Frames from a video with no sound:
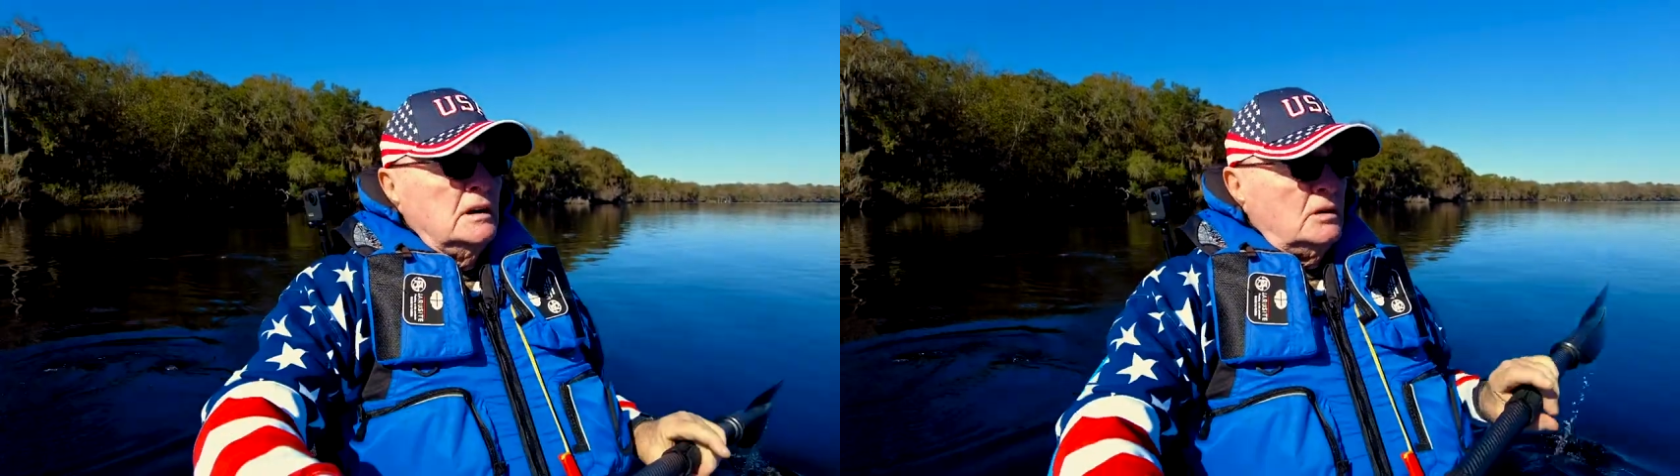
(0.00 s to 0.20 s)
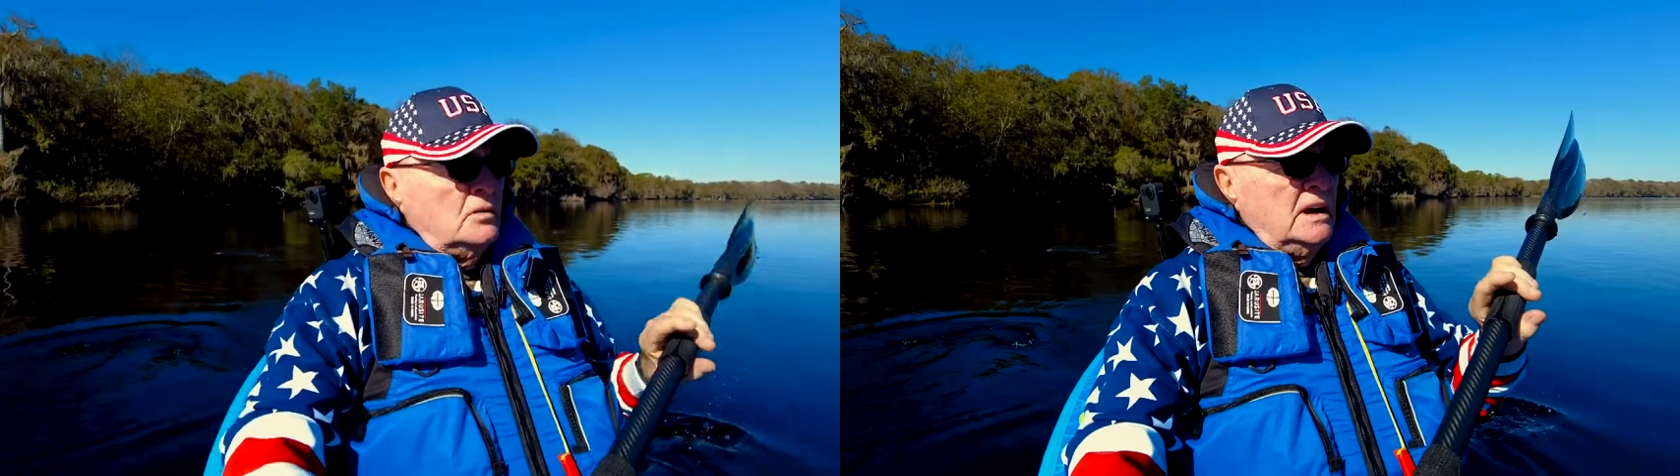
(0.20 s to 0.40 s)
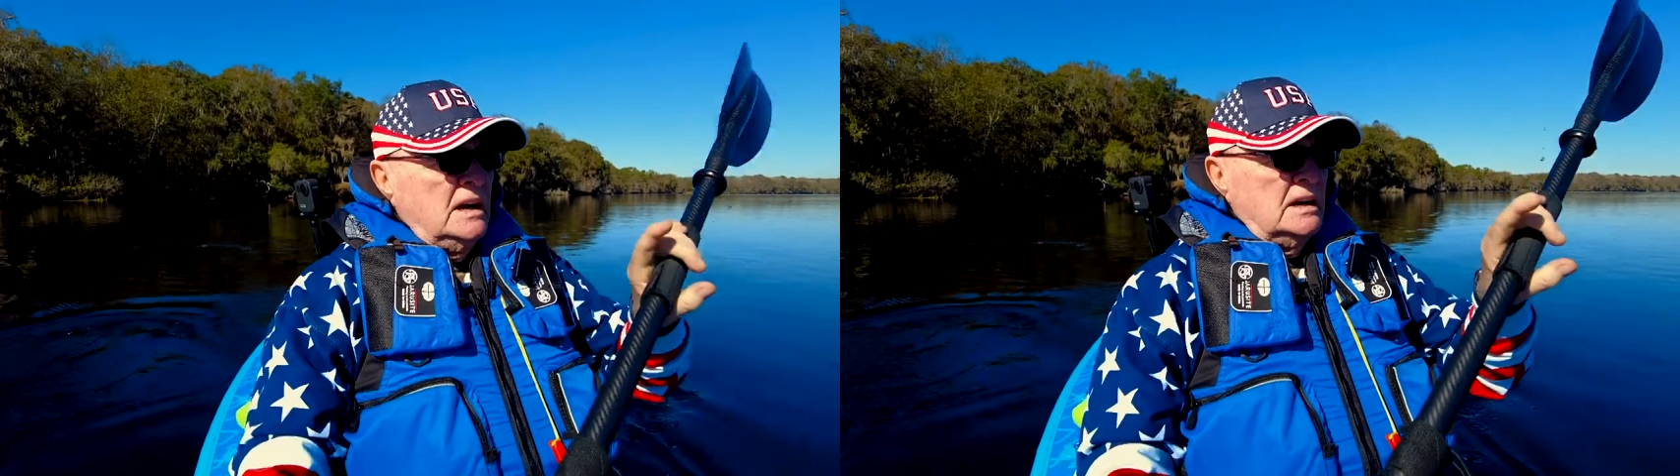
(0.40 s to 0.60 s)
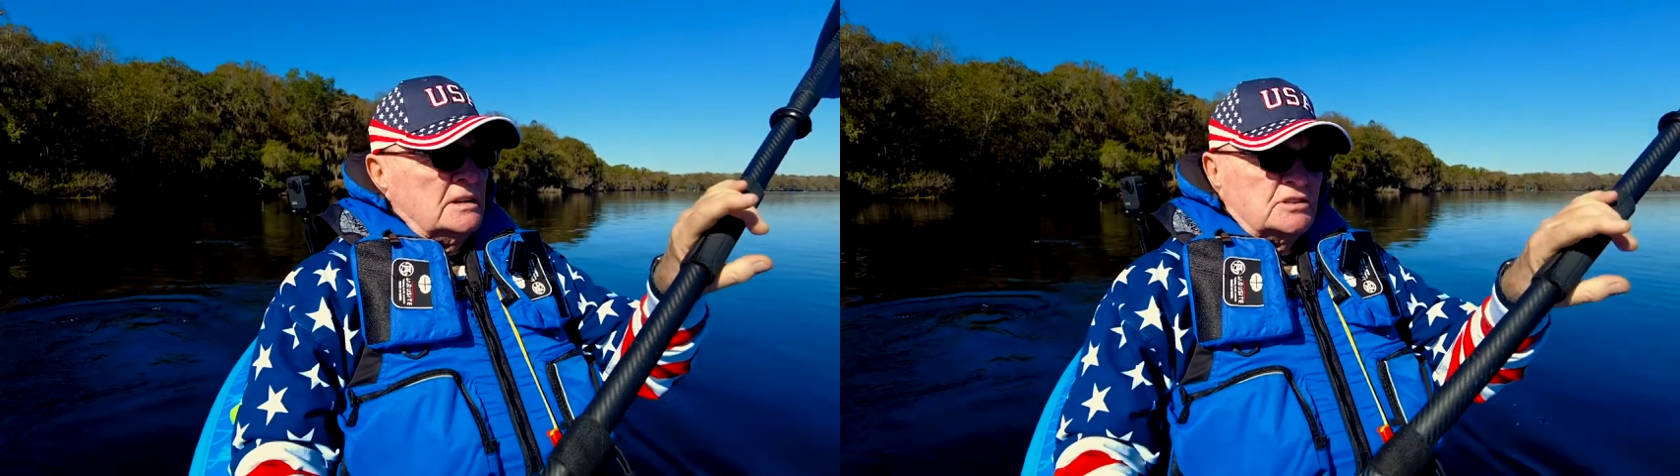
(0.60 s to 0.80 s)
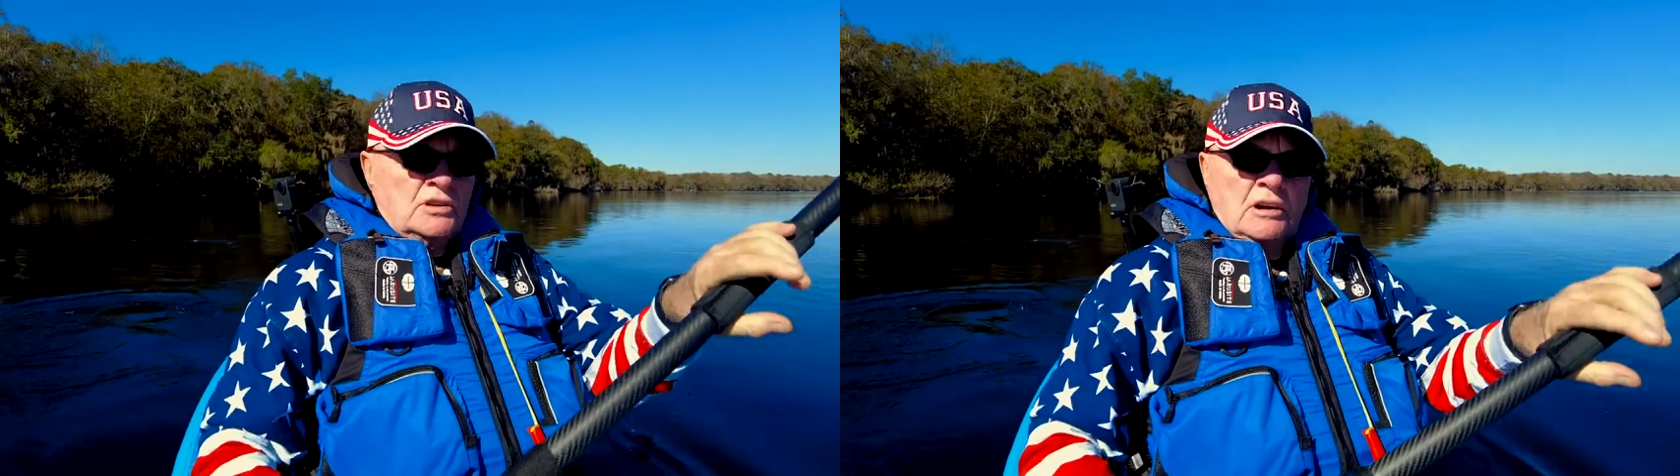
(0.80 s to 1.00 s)
go ahead
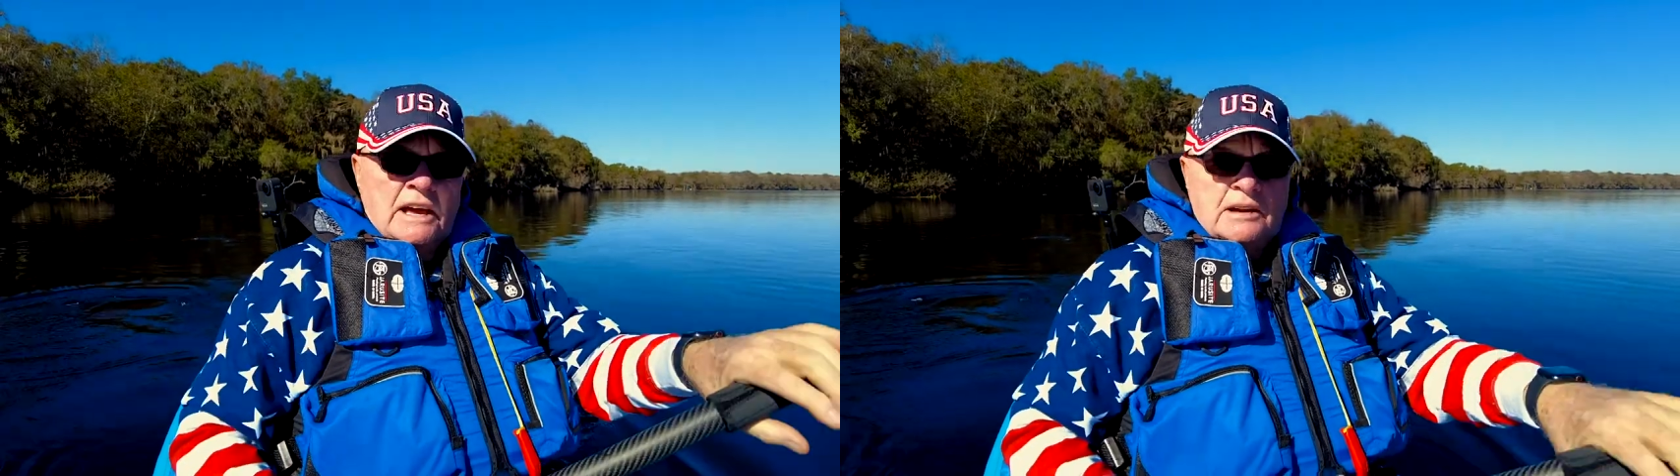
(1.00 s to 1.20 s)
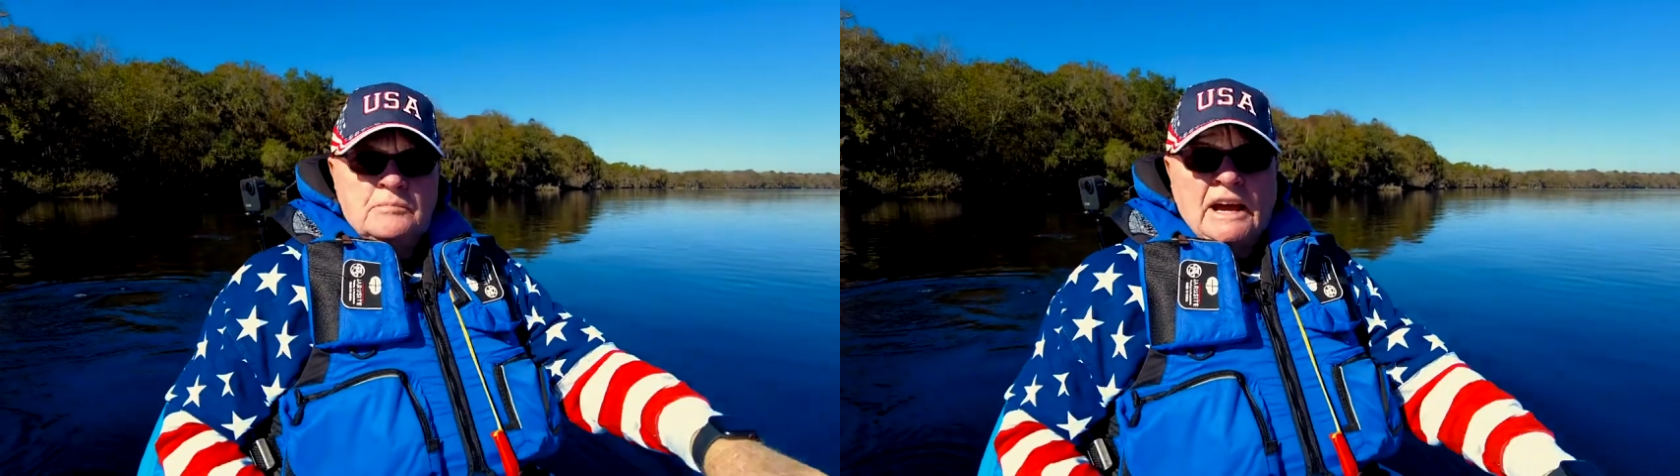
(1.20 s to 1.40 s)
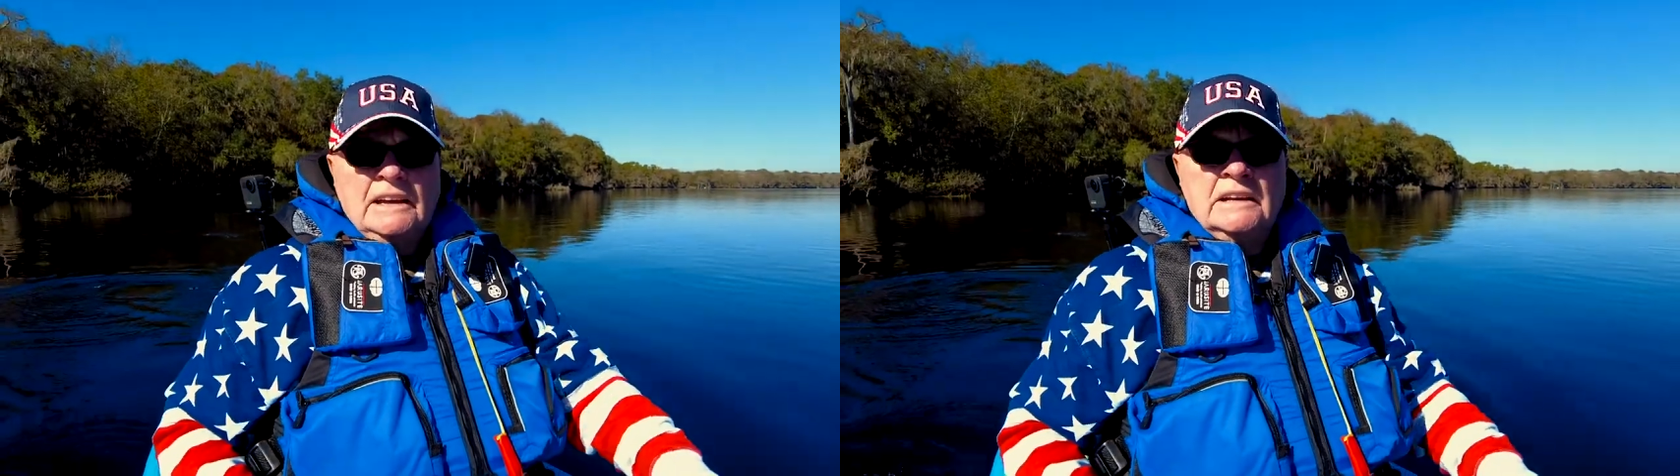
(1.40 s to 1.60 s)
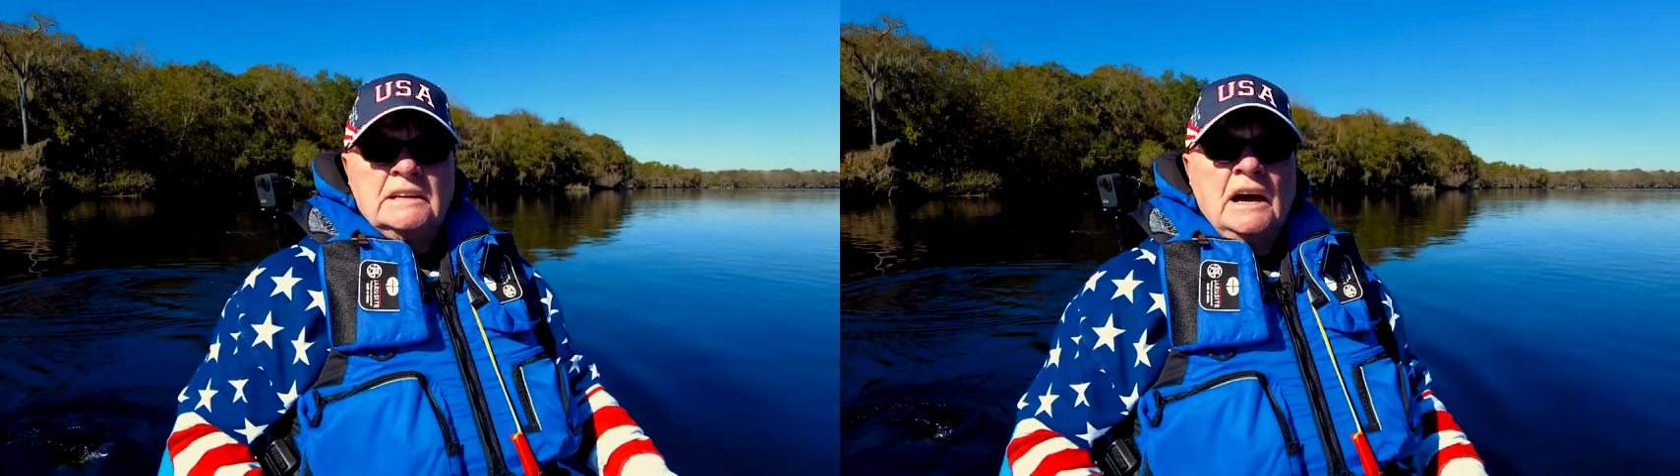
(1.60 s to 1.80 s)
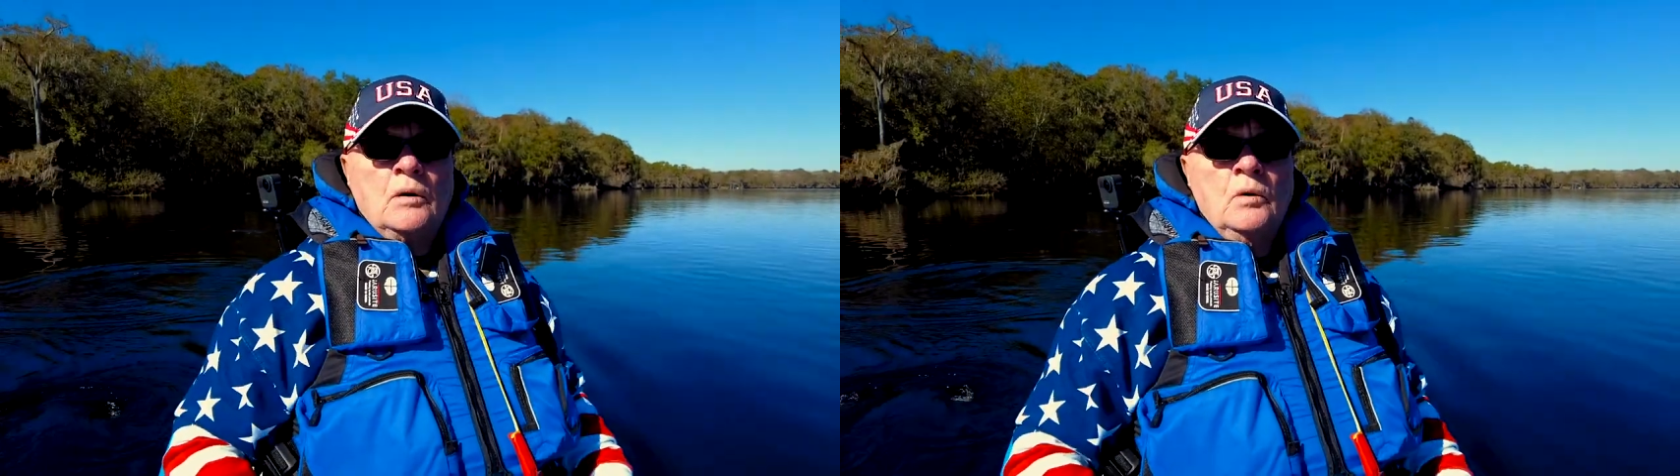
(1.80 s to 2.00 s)
and start heading back in
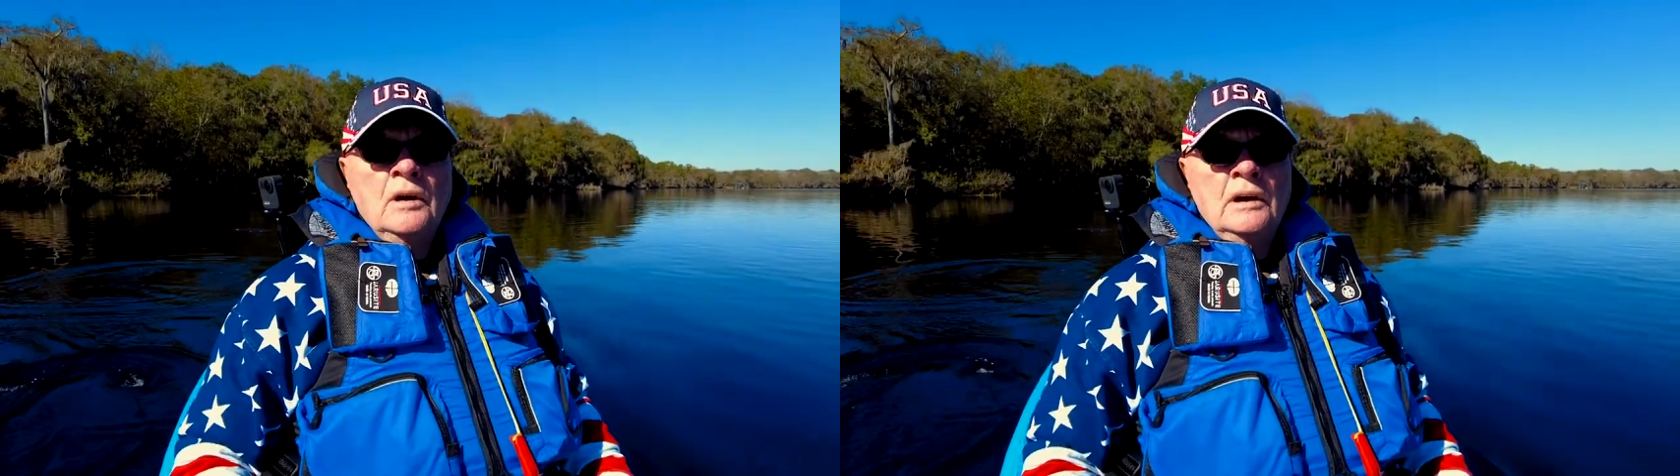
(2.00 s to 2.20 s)
now.